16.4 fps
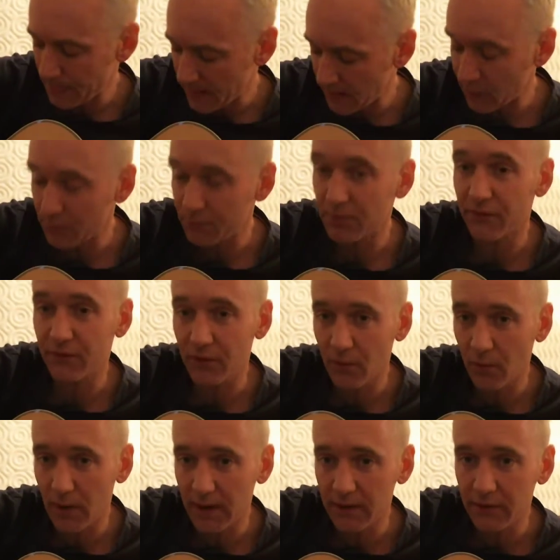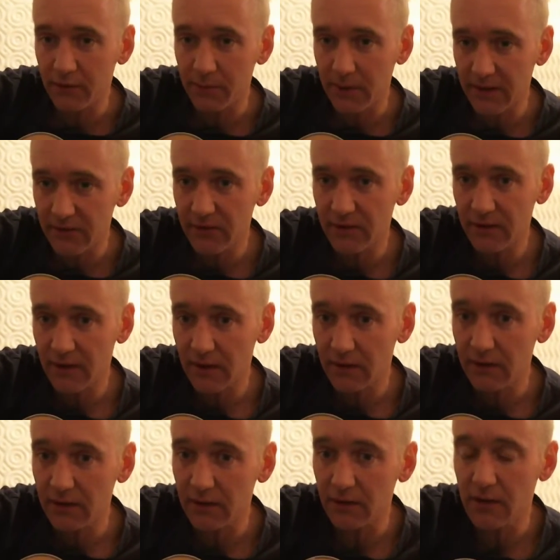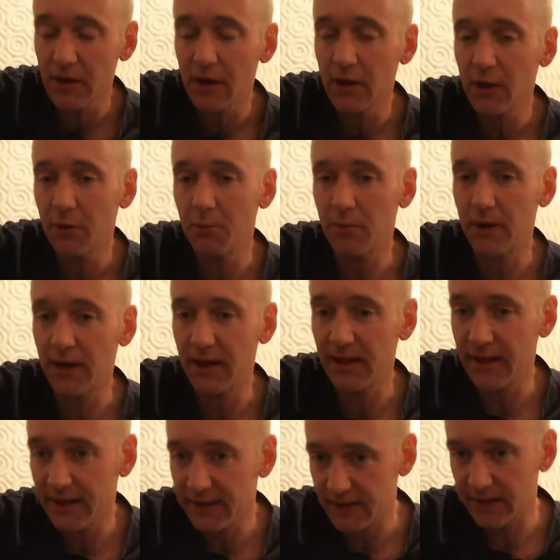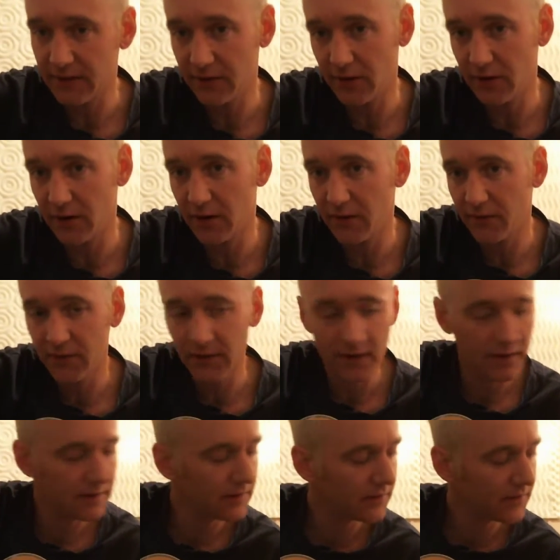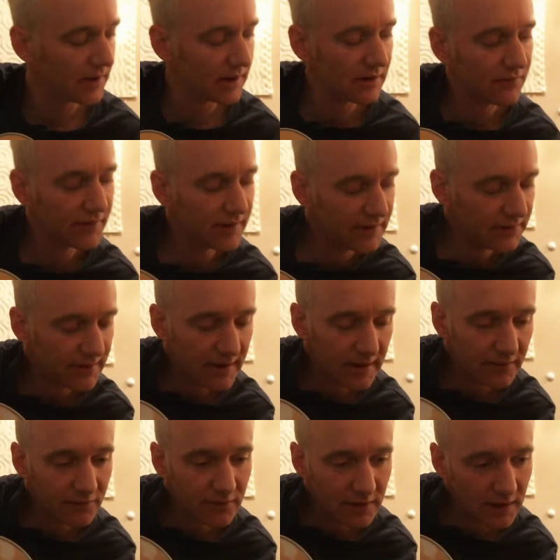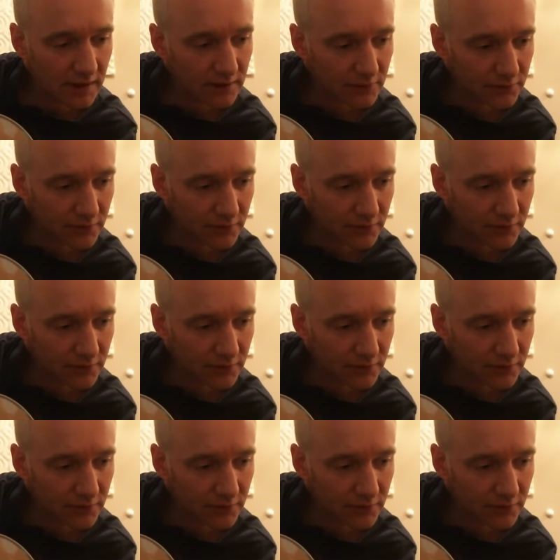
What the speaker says: I would prefer wider spacing down here, but I like the guitar enough to sacrifice that for now.